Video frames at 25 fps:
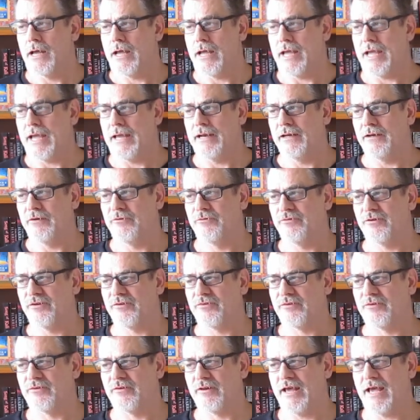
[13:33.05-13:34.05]
And it
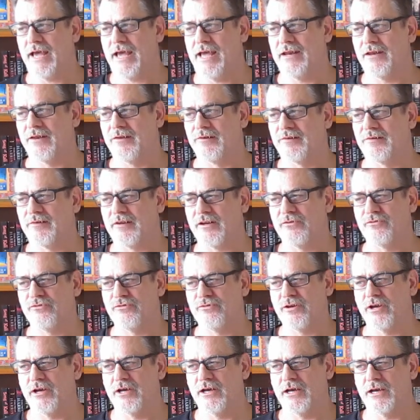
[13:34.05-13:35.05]
just had
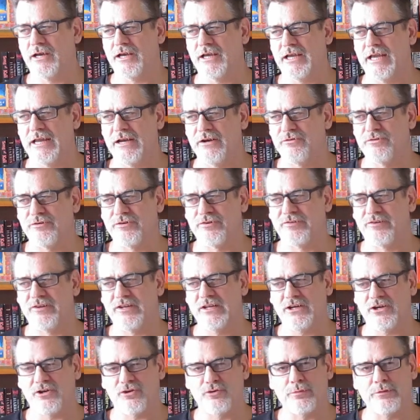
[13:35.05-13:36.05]
such an
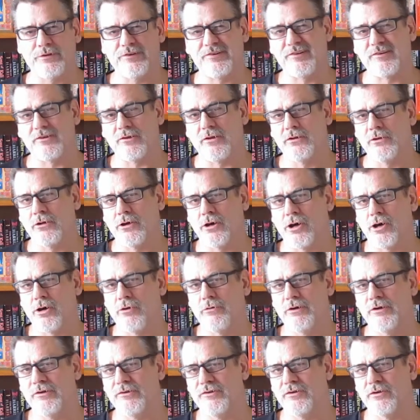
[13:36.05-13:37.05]
interesting twist on the
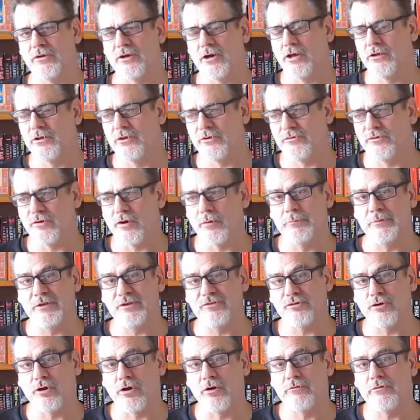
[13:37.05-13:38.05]
horrors, on the zombie
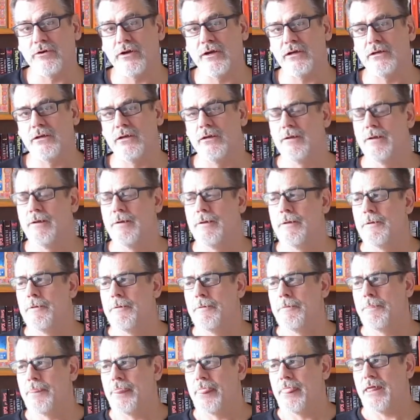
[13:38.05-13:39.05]
genre,
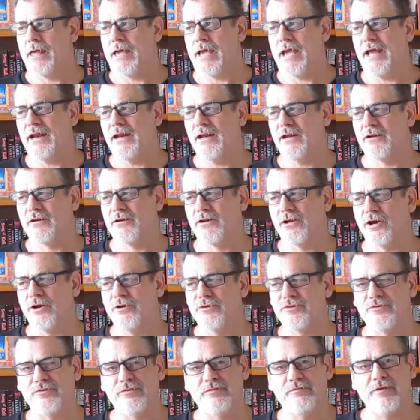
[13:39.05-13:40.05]
and it
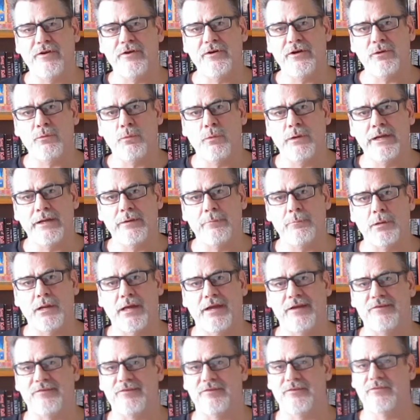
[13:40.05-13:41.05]
goes to very weird
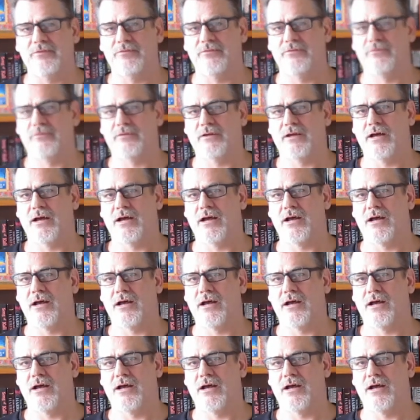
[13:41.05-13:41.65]
places.